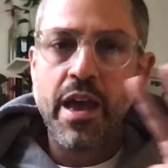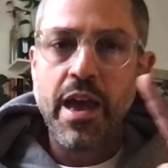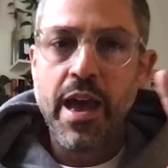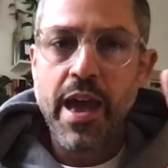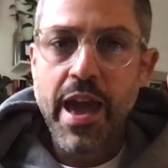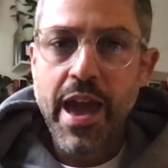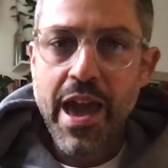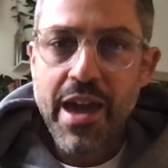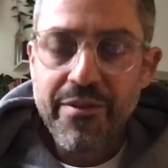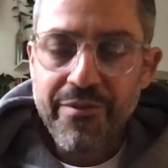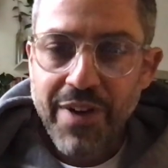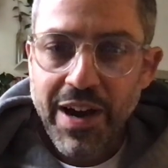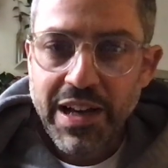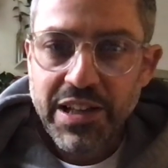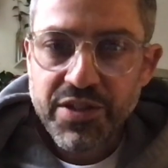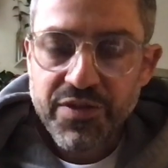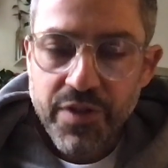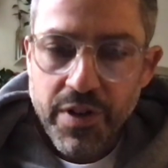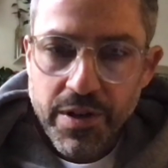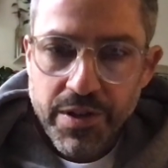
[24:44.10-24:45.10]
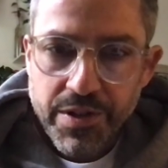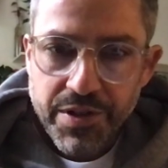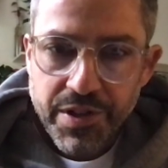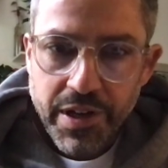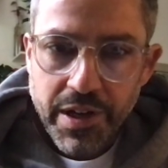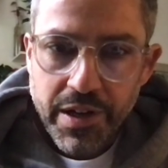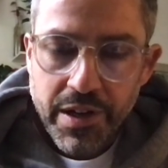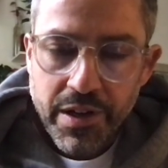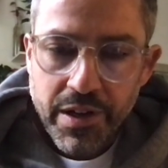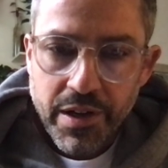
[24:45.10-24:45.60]
and vice versa.
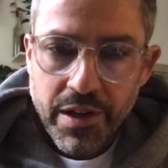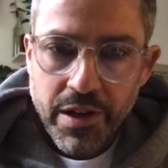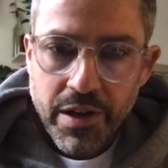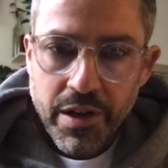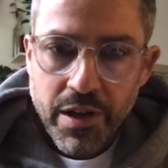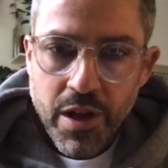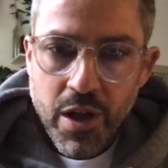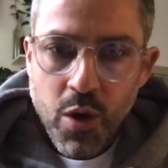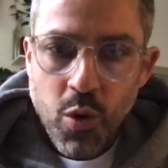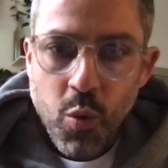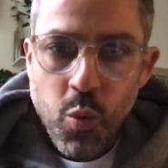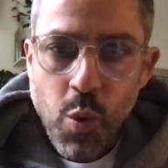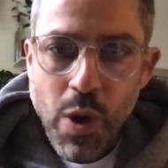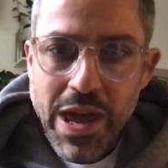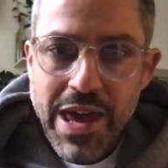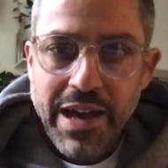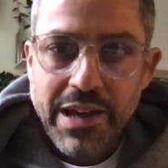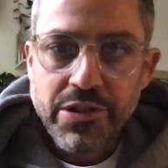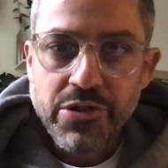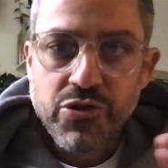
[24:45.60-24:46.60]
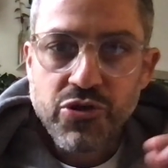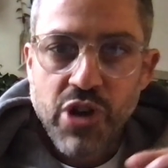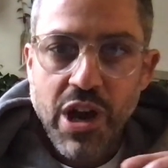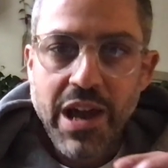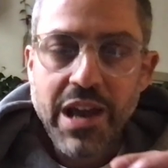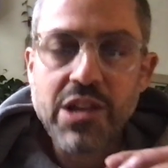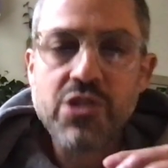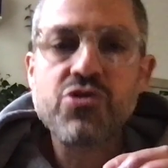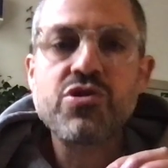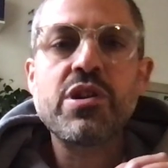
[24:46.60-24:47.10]
We
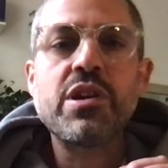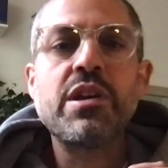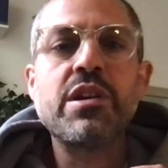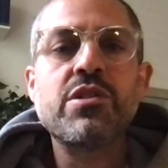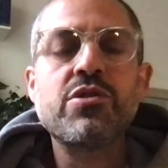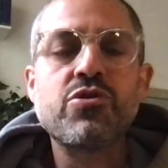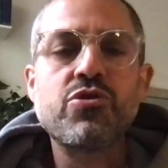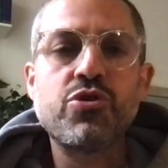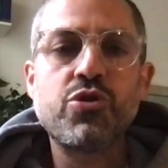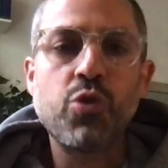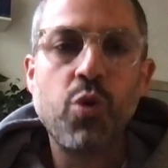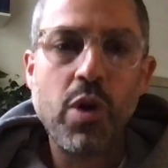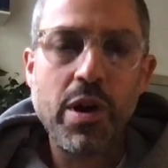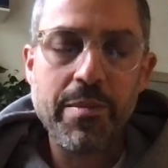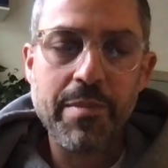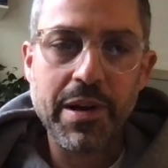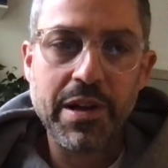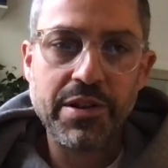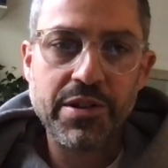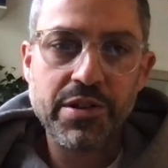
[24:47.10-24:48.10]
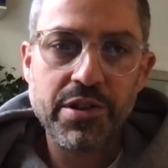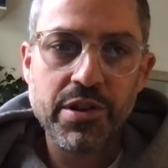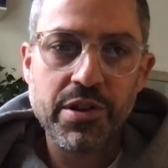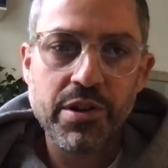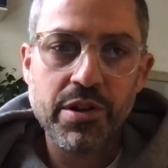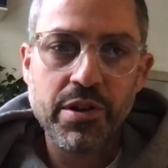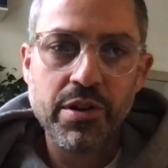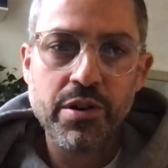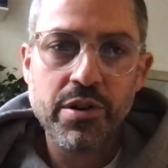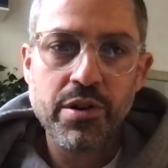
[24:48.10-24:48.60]
exchange enjoyment
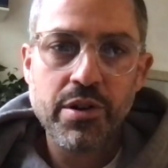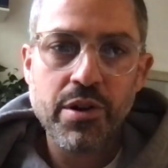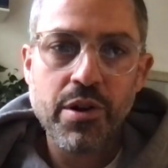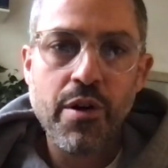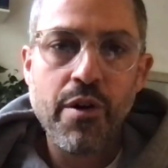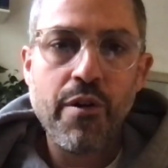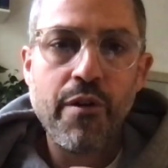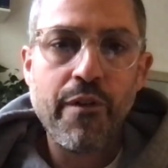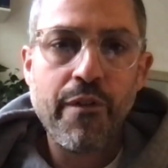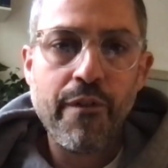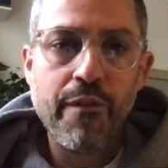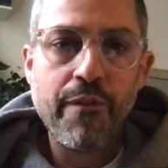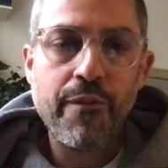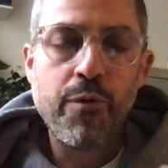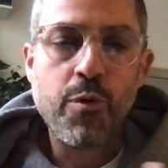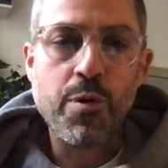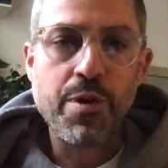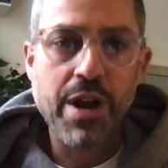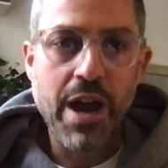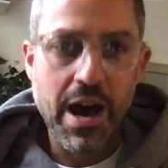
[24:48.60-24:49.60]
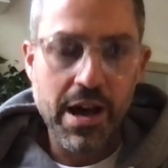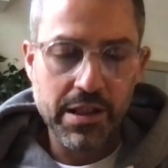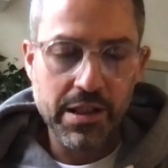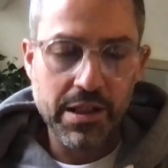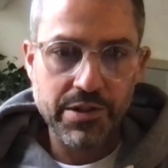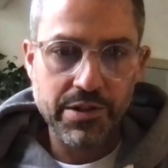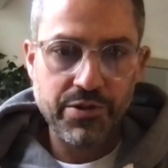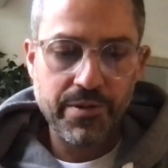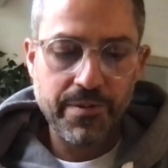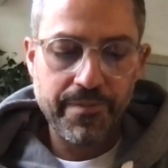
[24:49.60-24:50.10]
for
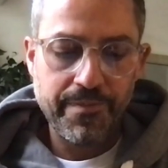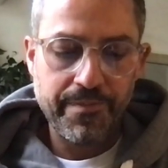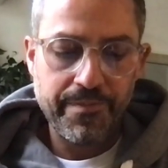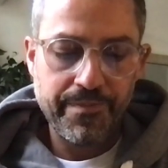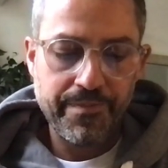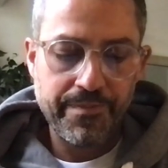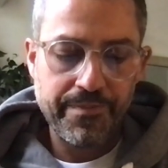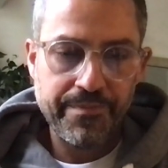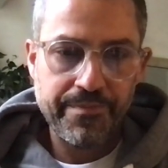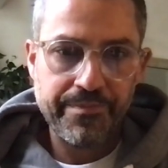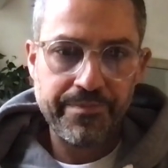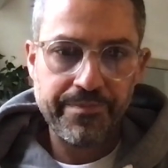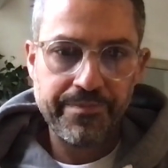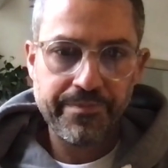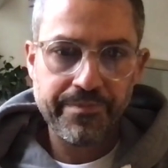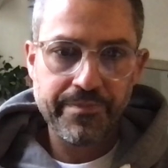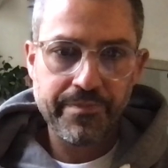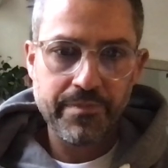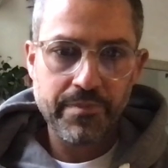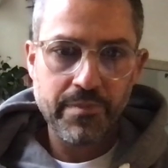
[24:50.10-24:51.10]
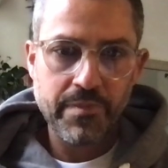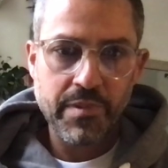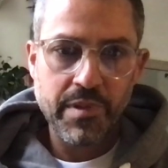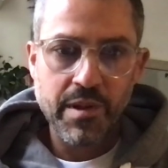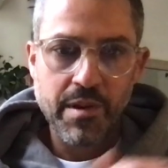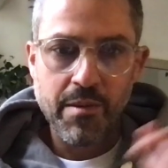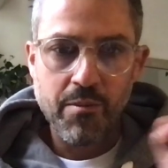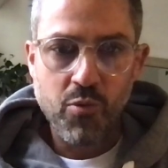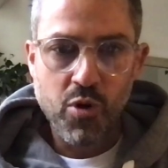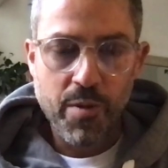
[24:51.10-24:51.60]
knowledge
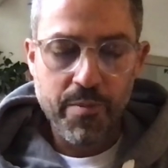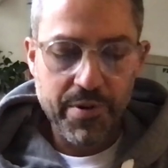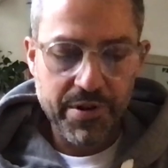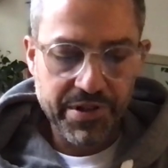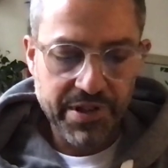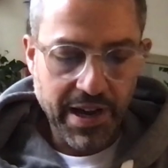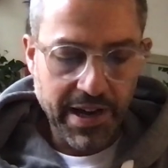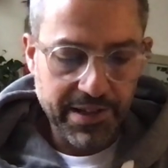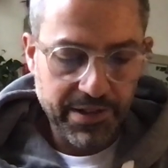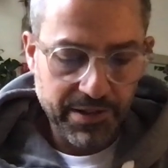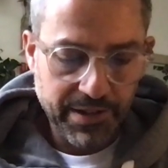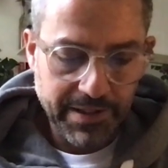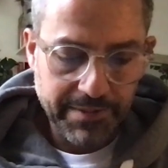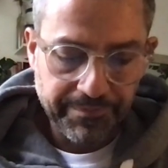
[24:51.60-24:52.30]
more precisely.